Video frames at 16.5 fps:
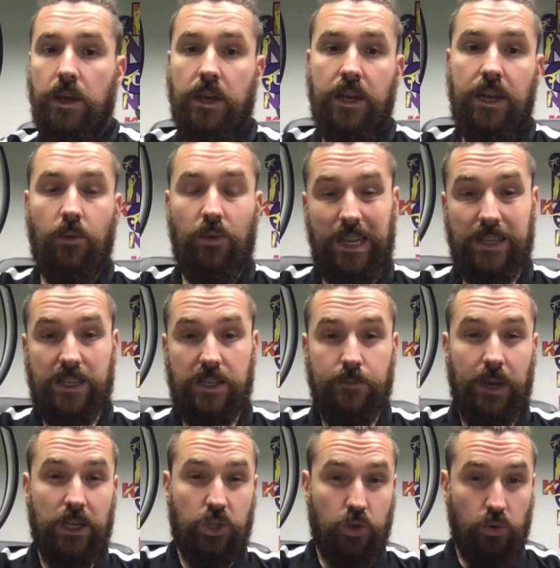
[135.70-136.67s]
Now we need to
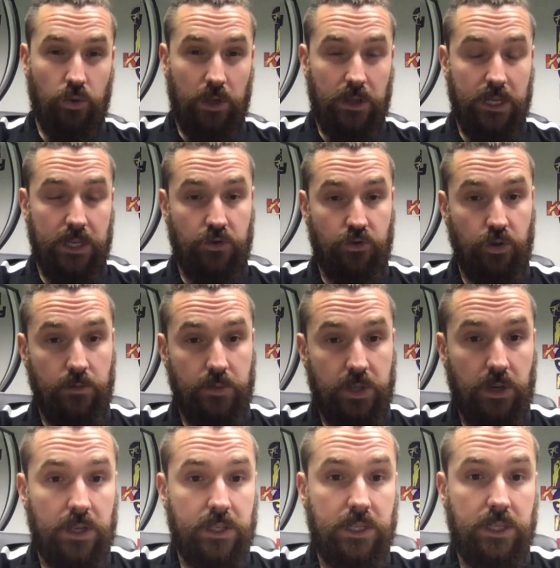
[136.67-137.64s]
make sure that these group
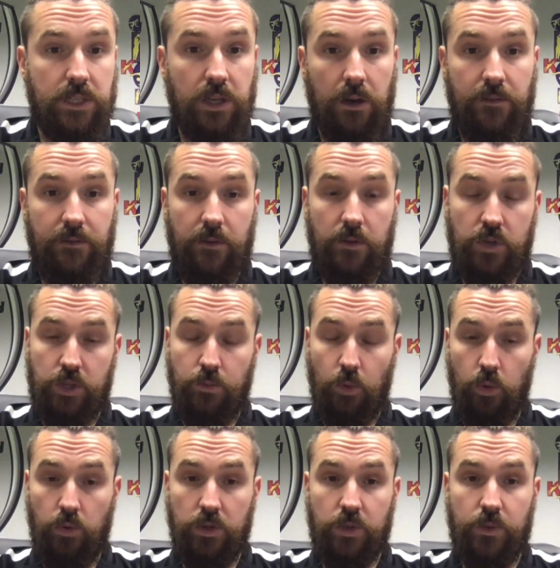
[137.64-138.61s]
sizes are as
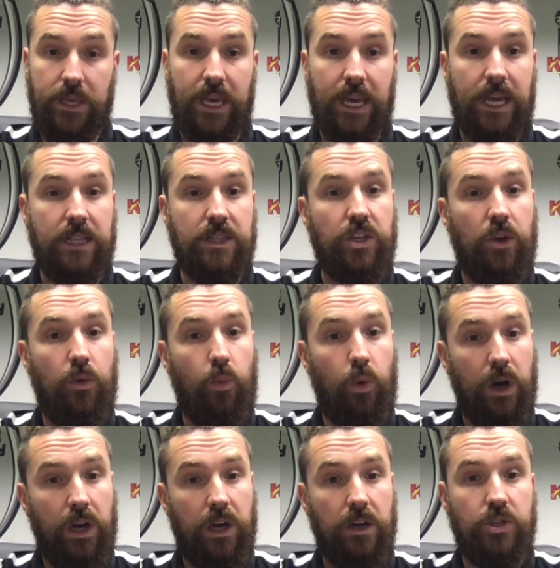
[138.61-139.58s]
small as we can, so
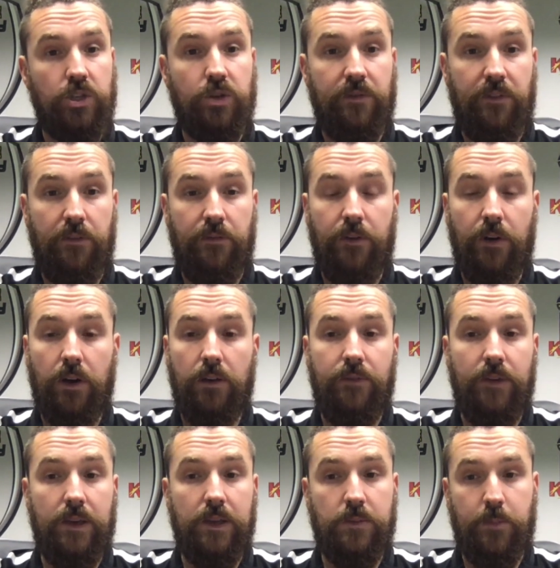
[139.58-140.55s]
one coach every 5
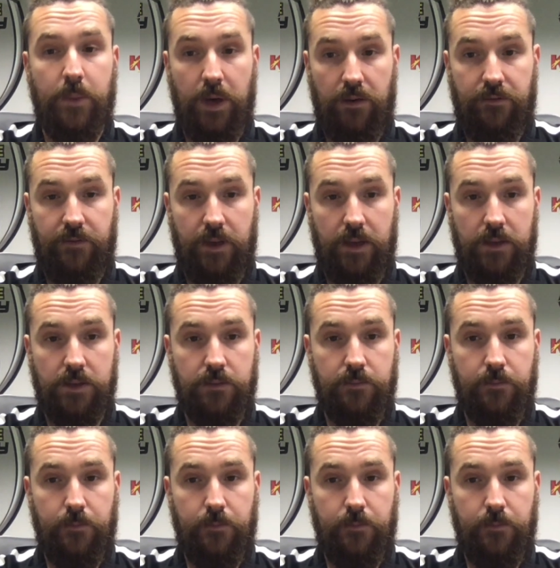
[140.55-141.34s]
is perfect.